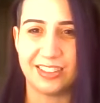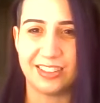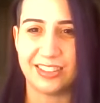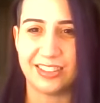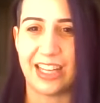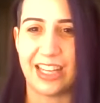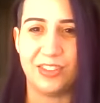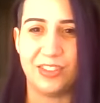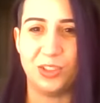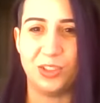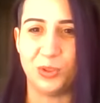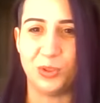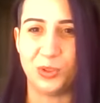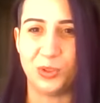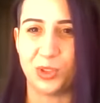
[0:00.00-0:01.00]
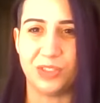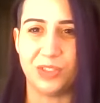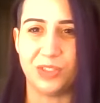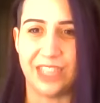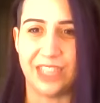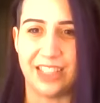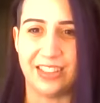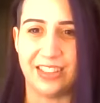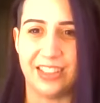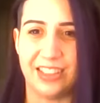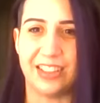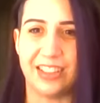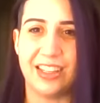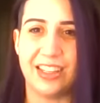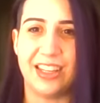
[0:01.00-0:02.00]
have a new sort of
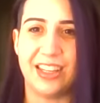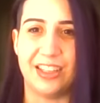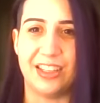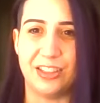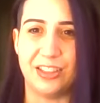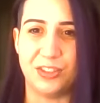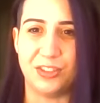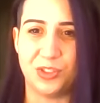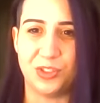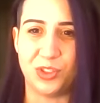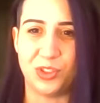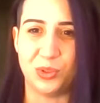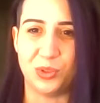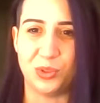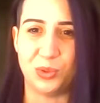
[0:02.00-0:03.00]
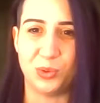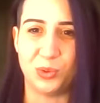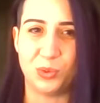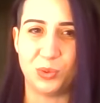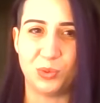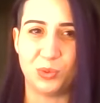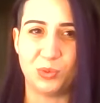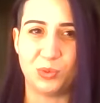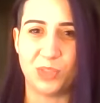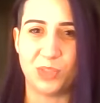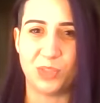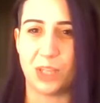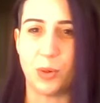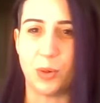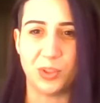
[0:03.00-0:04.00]
dialogue to talk
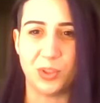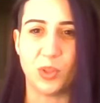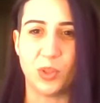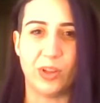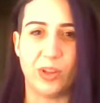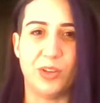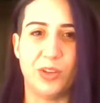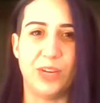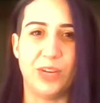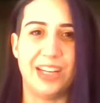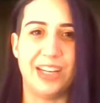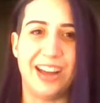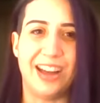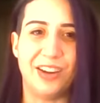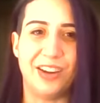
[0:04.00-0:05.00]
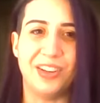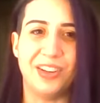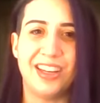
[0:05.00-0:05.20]
about what's going on right now.